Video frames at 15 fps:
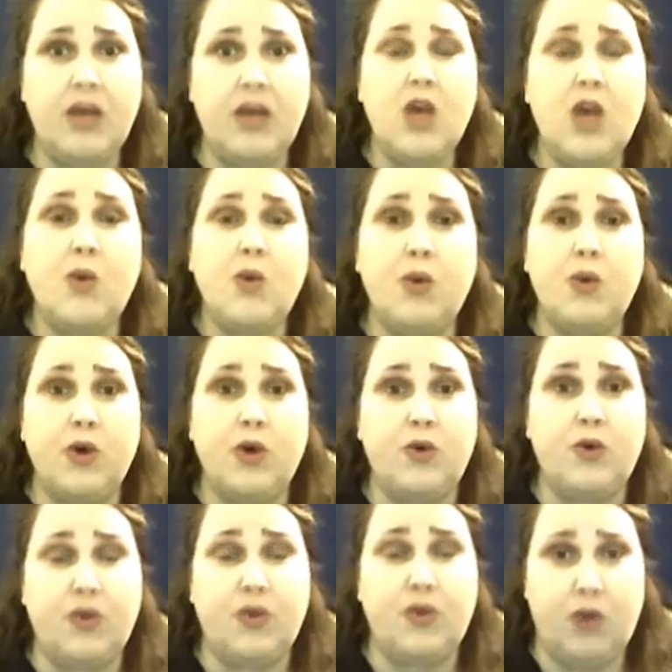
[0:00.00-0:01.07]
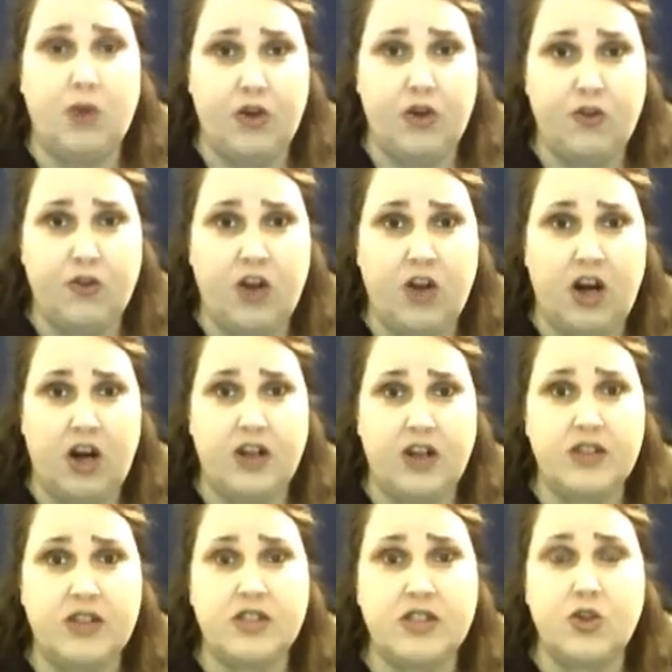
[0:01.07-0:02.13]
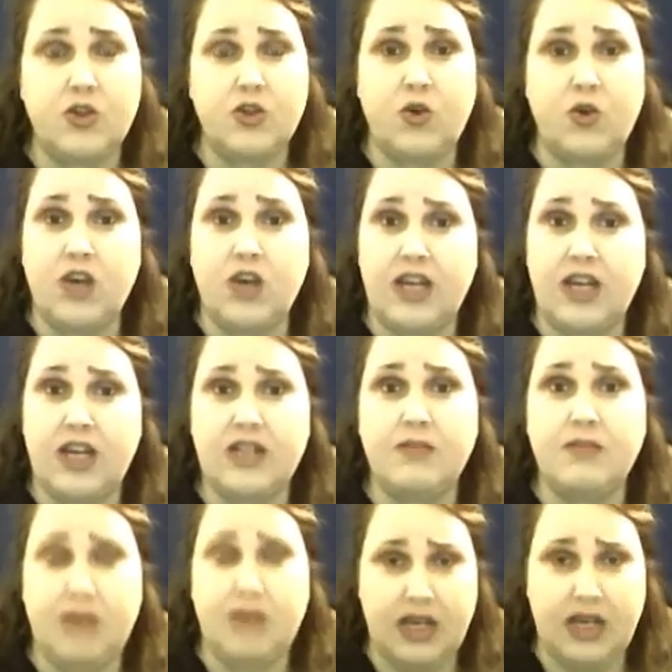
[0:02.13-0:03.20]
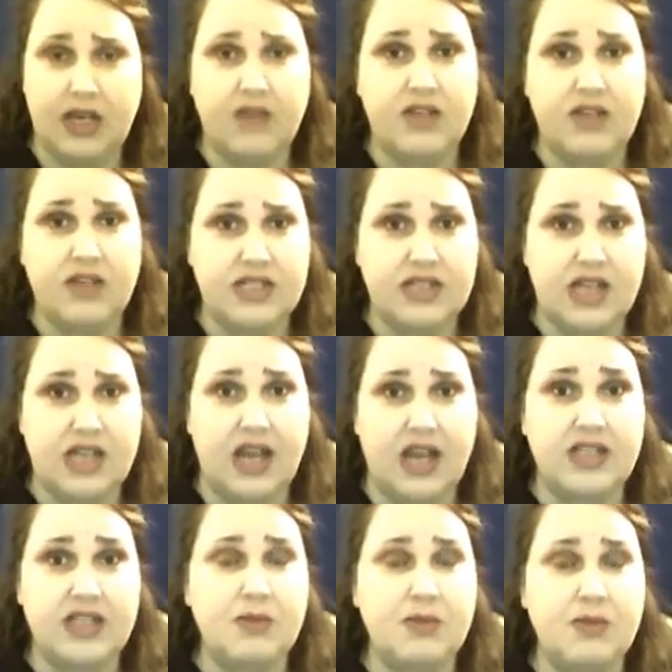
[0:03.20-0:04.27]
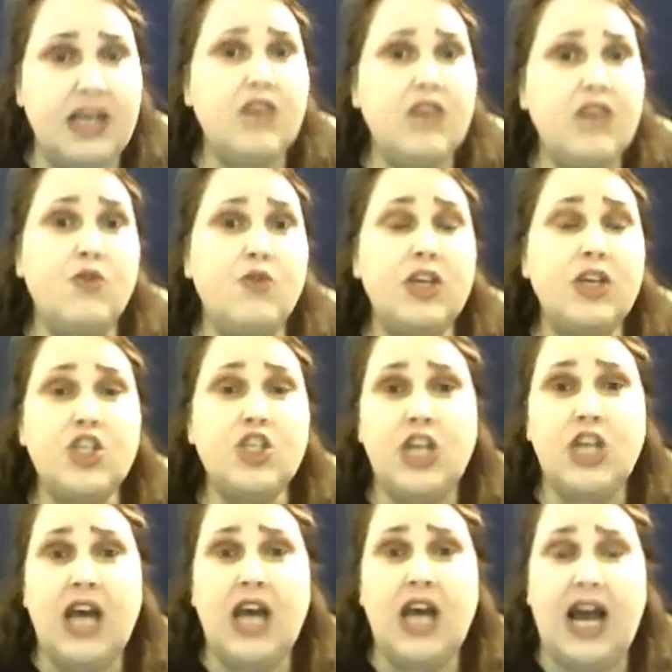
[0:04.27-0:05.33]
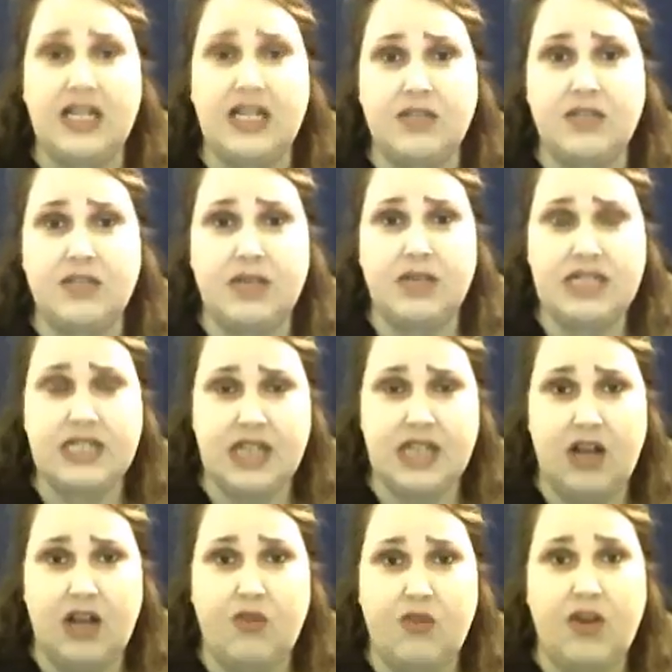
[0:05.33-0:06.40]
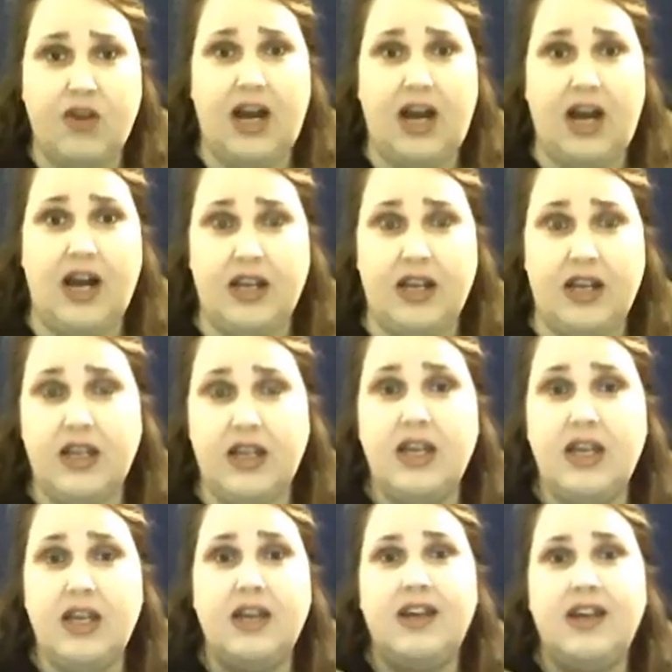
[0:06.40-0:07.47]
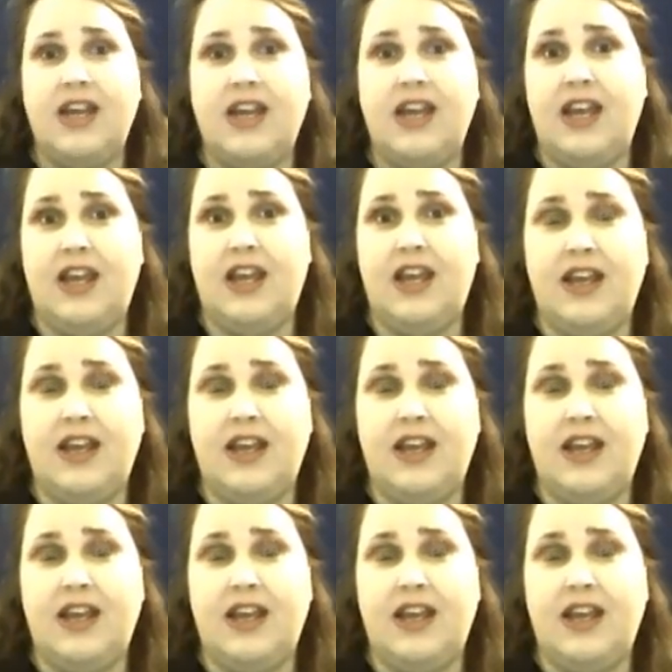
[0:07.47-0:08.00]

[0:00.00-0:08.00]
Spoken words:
We work with wonderful artists to create many of the designs, many of which I did myself on a